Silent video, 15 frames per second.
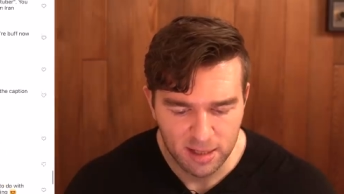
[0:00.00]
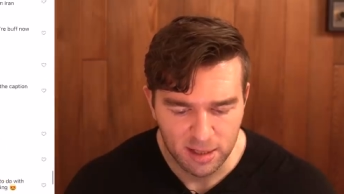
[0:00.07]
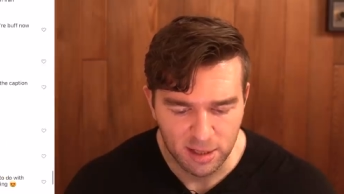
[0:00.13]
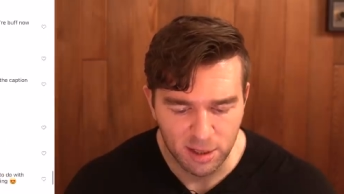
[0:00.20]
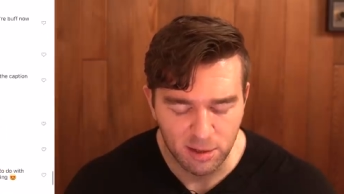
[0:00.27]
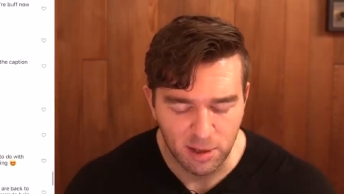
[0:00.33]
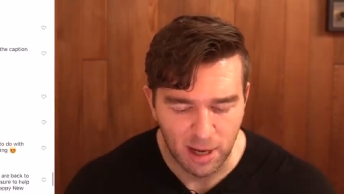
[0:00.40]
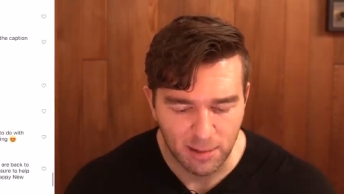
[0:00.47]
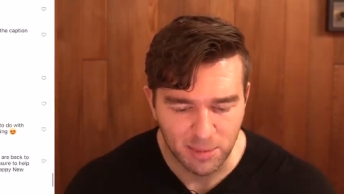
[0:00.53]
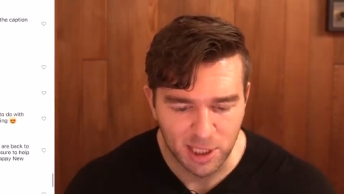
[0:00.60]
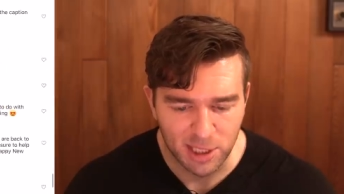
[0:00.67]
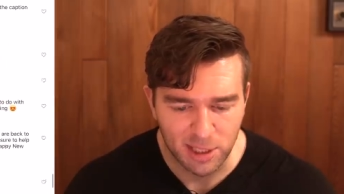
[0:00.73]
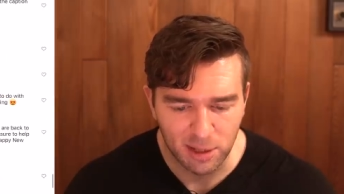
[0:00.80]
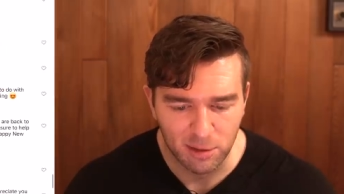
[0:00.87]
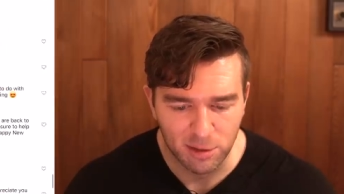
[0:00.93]
dude, I'm
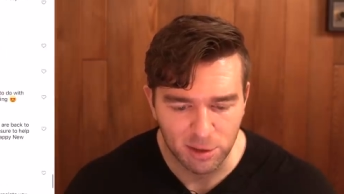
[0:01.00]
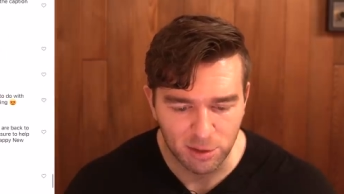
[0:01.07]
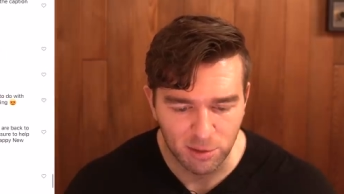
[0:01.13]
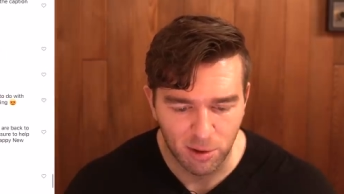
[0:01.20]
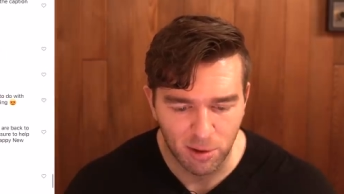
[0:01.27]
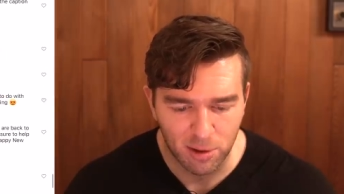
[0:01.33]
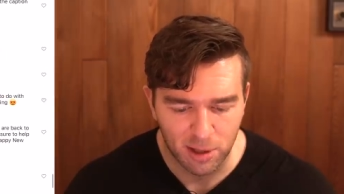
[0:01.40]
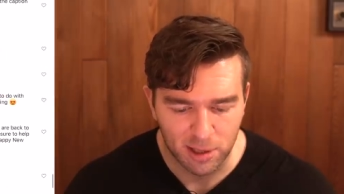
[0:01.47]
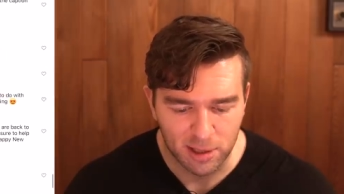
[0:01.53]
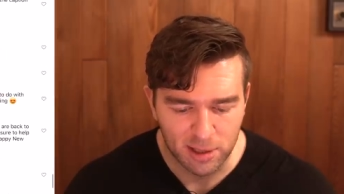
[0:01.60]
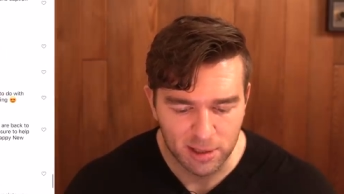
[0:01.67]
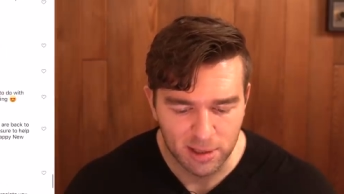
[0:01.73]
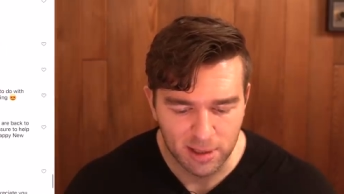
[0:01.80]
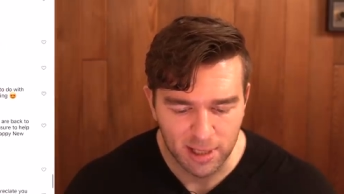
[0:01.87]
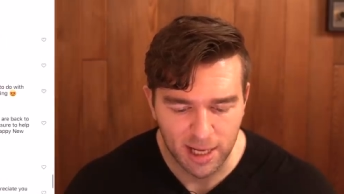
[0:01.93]
still scrolling
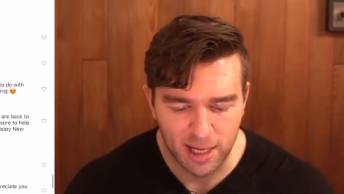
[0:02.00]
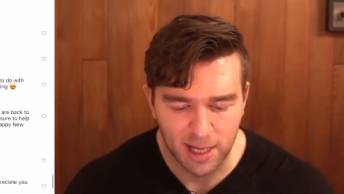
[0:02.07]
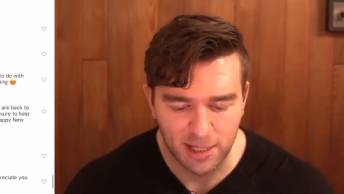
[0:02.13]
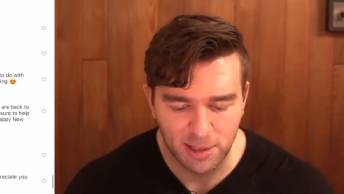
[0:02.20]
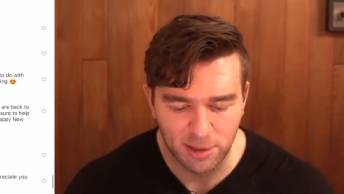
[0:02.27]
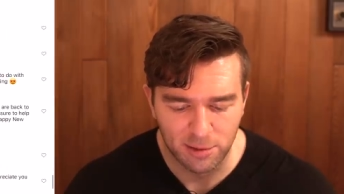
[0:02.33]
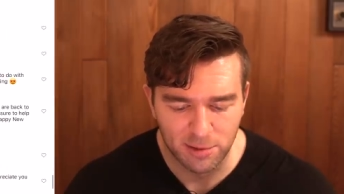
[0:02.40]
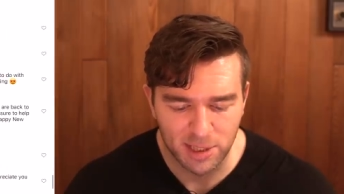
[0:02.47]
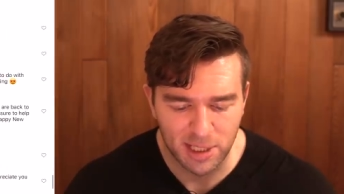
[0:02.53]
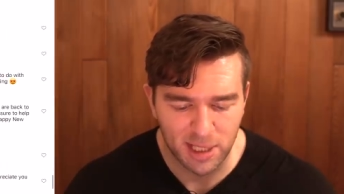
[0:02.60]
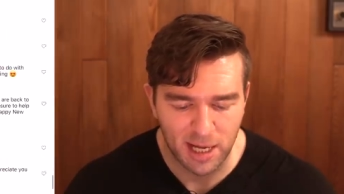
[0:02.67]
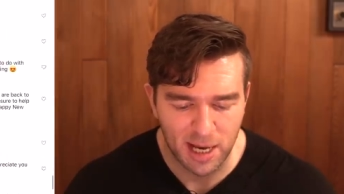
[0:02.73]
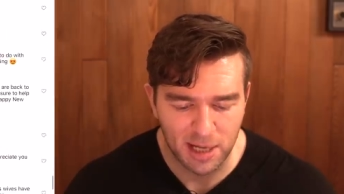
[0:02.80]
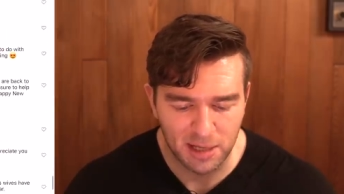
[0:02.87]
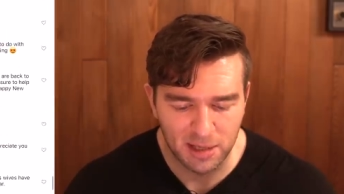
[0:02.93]
and I don't
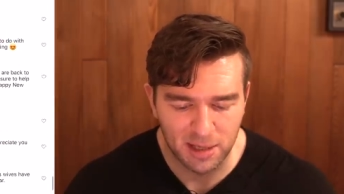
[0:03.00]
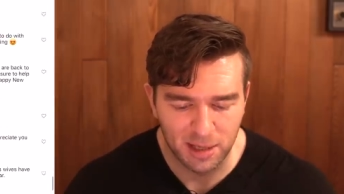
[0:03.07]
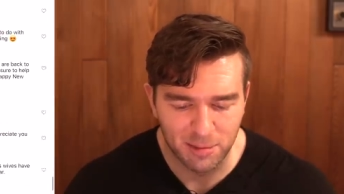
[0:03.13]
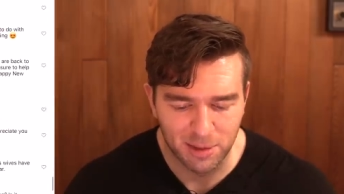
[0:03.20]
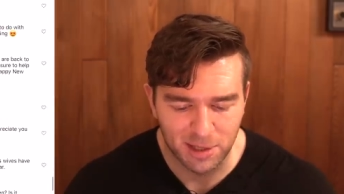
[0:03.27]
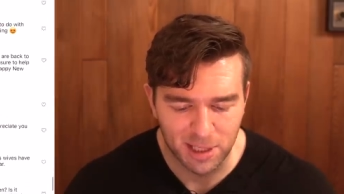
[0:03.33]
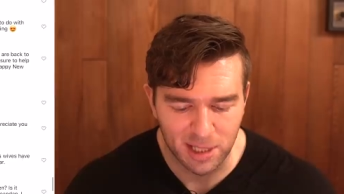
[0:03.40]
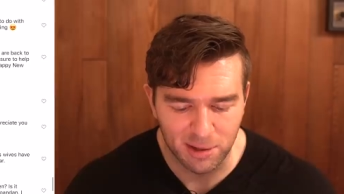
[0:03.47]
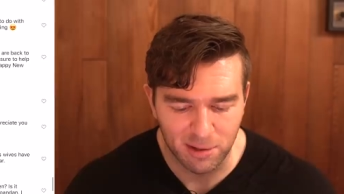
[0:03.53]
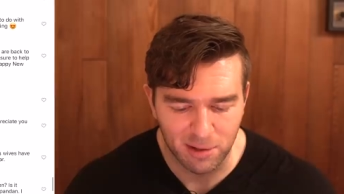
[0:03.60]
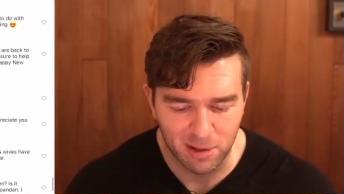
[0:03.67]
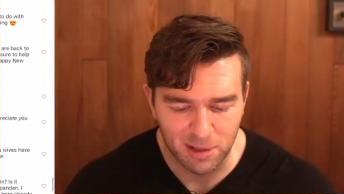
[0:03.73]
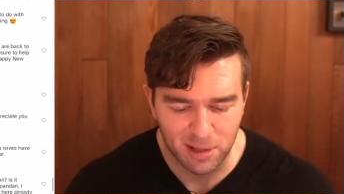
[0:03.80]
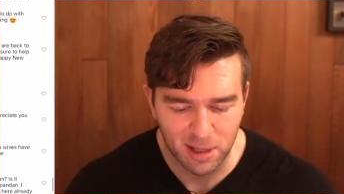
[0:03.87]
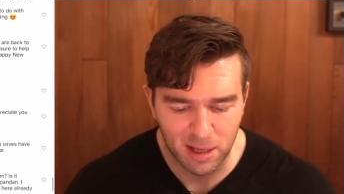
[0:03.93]
see anything about
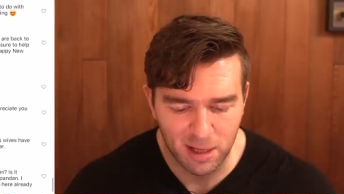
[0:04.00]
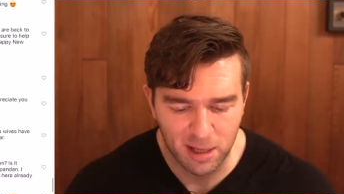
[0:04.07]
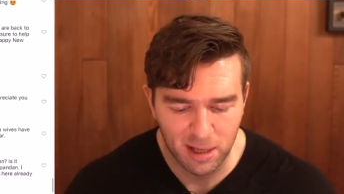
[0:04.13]
steroids.